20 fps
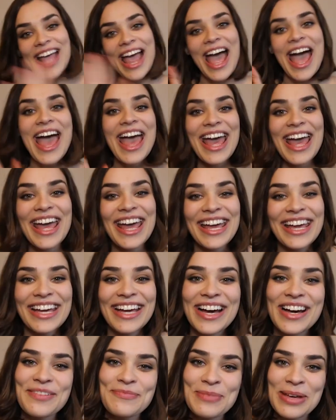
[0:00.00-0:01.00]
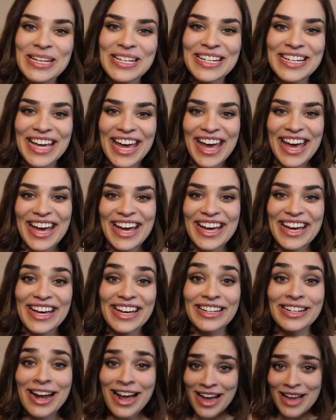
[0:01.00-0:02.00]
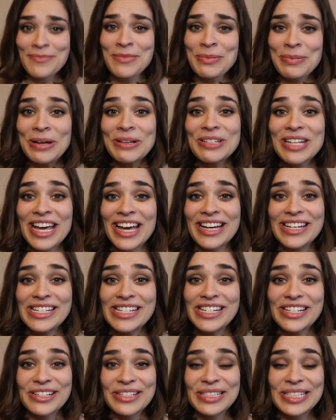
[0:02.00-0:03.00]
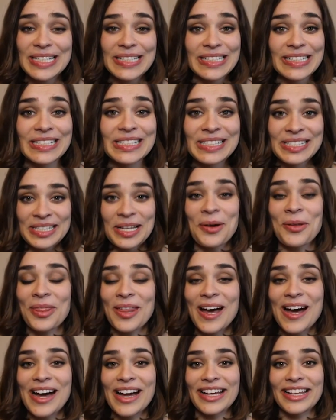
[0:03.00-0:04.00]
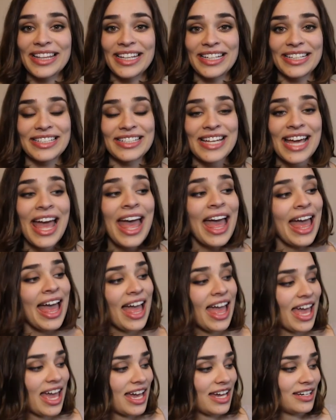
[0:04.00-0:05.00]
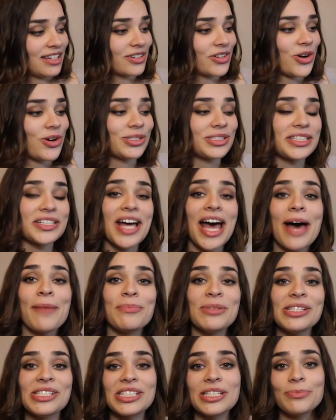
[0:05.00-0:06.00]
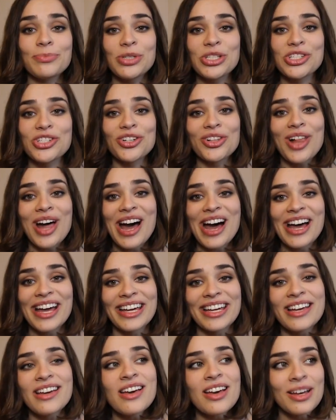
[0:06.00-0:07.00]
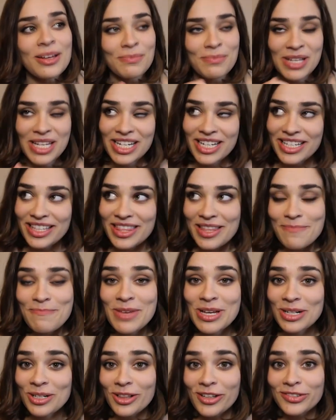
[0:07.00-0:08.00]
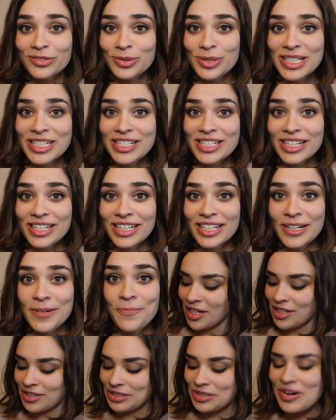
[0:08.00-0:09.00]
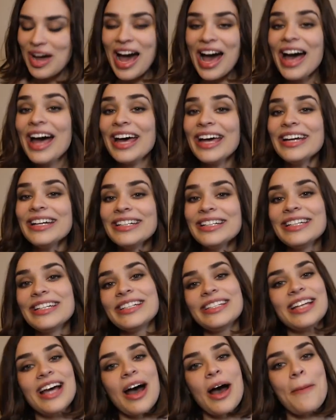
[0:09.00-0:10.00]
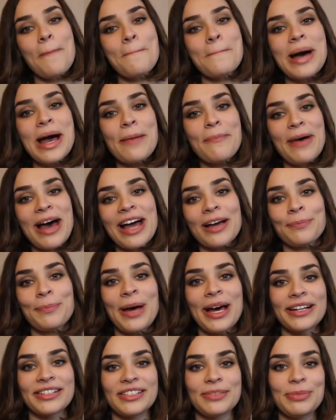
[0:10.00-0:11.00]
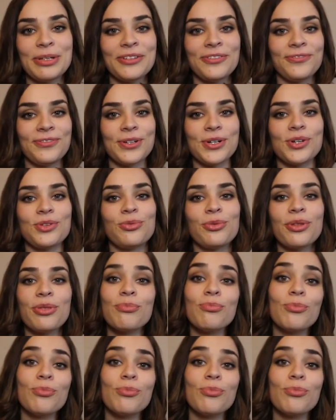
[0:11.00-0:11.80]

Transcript: Hey, I'm Meggie Kay, and I'm about to head to New Zealand's South Island, and it also happens to be July, meaning the middle of winter. So I need my backpack to be filled with